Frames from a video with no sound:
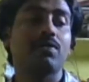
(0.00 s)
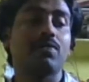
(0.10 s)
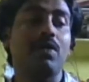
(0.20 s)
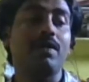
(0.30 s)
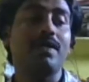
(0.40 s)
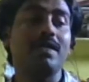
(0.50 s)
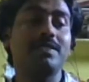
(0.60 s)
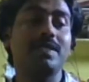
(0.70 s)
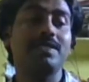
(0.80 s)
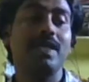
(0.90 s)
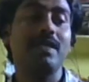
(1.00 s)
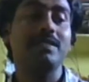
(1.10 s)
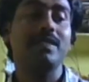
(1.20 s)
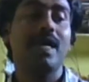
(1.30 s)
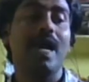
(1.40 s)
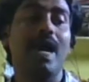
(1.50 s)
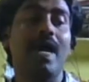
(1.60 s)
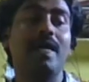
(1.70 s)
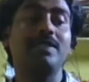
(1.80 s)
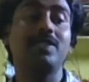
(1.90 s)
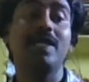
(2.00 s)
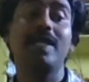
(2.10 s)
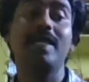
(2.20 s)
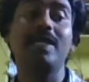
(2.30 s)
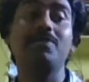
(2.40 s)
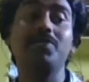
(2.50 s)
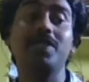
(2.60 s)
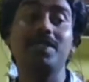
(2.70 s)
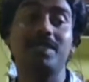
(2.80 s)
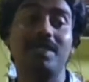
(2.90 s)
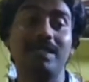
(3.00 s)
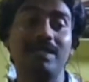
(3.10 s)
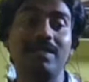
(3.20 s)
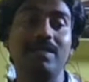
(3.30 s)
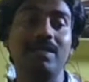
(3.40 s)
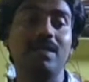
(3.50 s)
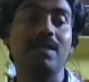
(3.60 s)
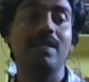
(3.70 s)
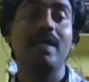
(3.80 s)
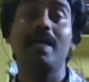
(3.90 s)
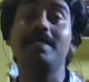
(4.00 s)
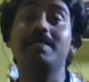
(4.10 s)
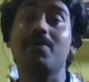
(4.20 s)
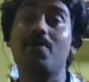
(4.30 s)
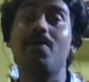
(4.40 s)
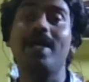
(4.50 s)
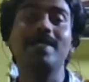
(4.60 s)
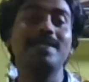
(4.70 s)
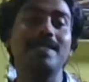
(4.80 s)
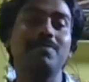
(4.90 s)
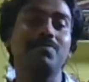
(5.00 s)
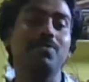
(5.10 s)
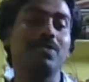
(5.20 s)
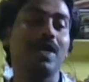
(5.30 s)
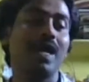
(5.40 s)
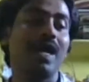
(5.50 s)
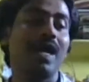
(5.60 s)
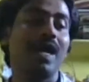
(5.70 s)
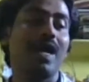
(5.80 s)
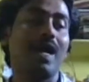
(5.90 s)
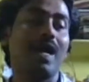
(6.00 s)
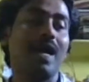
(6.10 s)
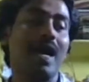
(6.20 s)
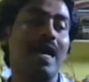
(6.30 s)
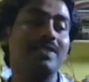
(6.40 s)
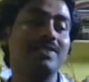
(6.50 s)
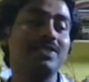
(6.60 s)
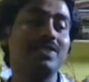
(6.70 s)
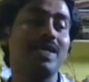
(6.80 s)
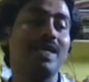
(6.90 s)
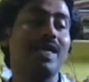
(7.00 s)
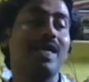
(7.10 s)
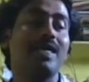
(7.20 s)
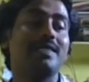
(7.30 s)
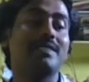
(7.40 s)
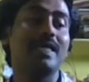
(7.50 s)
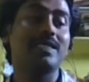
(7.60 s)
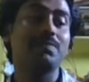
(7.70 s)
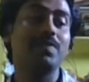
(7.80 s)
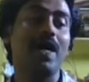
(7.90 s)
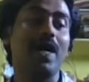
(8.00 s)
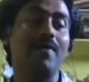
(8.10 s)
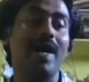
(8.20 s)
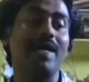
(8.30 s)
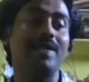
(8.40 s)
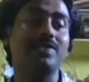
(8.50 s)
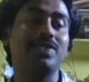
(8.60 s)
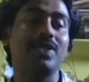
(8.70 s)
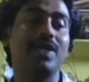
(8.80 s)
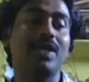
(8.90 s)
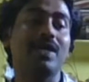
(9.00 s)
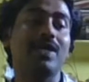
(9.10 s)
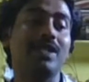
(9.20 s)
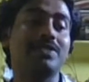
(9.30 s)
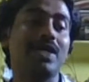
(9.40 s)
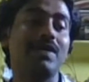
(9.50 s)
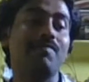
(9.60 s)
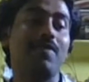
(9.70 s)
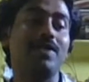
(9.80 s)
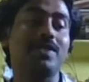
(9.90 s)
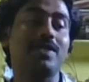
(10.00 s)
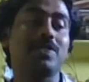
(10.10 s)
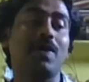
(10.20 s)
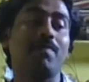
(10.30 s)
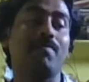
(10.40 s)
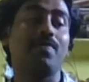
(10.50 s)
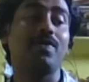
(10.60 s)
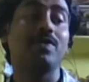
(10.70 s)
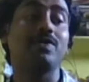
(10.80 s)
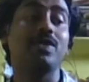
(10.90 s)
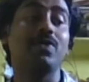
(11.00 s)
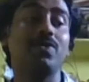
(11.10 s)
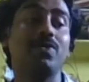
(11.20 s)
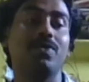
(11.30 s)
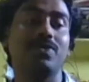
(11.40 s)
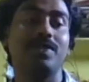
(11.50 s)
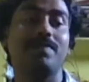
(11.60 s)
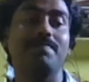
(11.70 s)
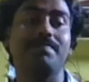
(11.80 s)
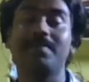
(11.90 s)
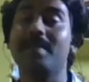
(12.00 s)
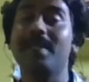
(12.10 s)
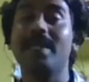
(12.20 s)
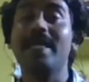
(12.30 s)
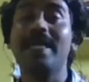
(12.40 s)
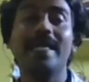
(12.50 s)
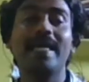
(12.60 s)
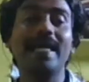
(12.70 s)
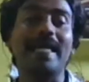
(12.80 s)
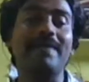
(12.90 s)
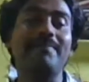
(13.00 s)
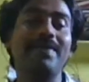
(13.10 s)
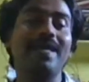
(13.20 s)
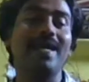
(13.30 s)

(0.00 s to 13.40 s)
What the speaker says: Contestation and Negotiation. It's a co-edited book, and Shakespeare and Cultural Politics of Gerontology. He can be